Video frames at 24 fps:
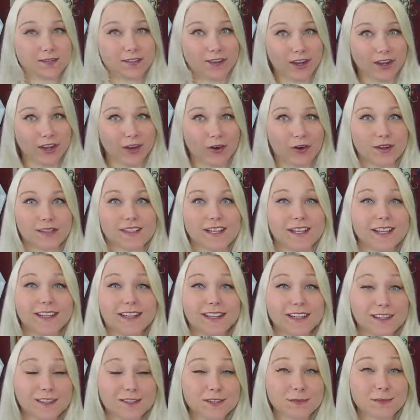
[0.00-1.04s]
video is a
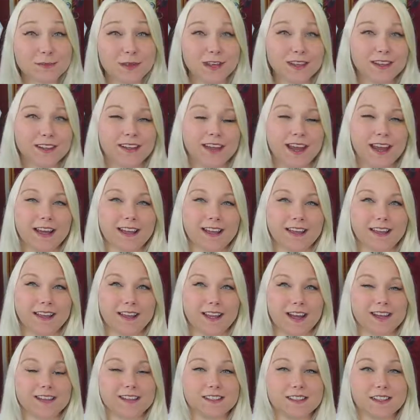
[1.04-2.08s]
little bit late. The
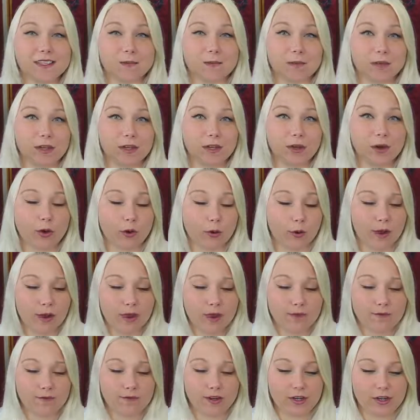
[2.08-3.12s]
iStick Pico
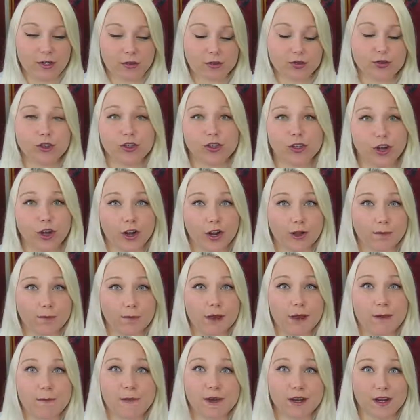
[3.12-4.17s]
video should have gone up
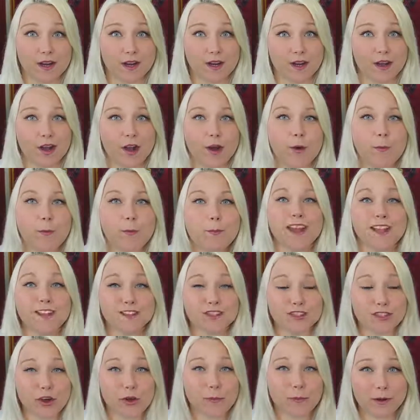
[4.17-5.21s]
a minute ago. And
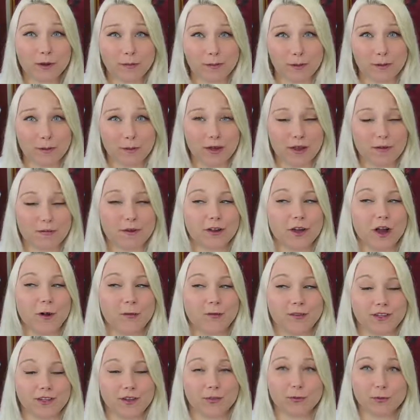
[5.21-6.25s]
so many people have been
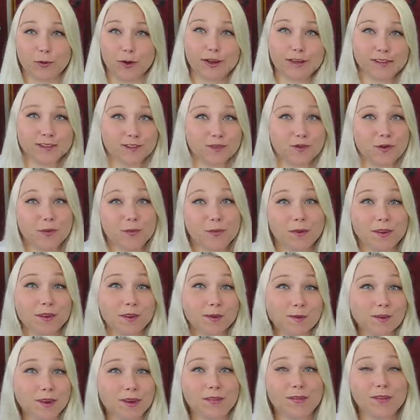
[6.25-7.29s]
commenting, where's the 1-month
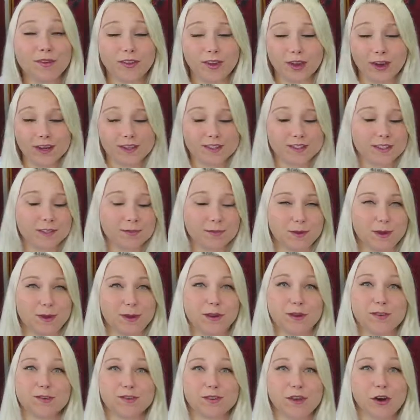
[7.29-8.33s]
update for the iStick
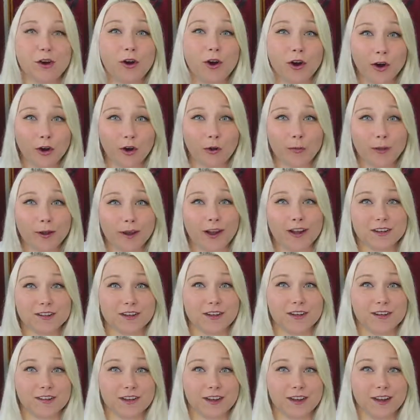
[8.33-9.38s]
Pico? So, oh my gosh,
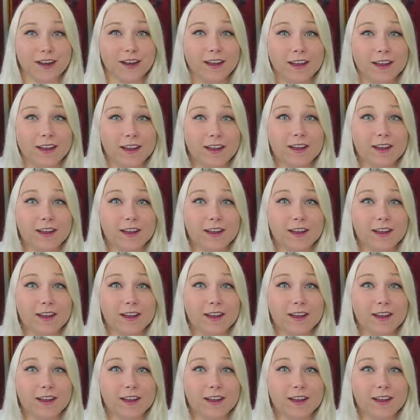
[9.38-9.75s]
I was like,